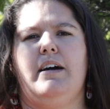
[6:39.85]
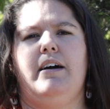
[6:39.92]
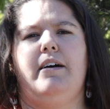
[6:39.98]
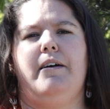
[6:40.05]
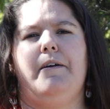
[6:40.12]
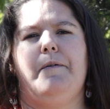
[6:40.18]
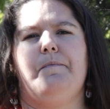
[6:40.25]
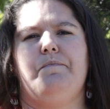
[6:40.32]

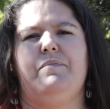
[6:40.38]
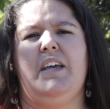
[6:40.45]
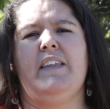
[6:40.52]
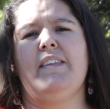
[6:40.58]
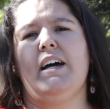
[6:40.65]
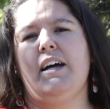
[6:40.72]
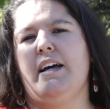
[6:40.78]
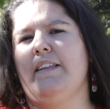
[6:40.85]

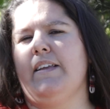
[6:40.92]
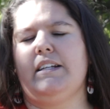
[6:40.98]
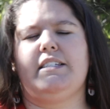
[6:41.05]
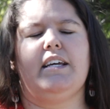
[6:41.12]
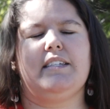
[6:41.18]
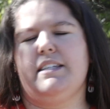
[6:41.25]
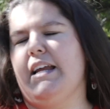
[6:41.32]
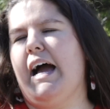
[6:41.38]
And that
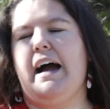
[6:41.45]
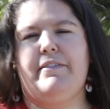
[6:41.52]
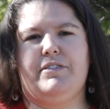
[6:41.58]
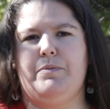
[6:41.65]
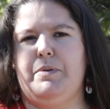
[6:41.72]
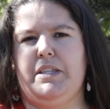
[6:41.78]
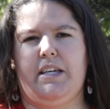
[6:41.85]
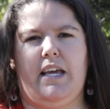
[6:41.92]
doesn't have
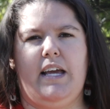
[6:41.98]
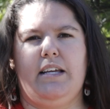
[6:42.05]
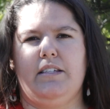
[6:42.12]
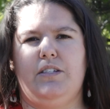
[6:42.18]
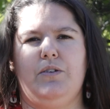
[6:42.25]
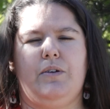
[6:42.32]
to be the case.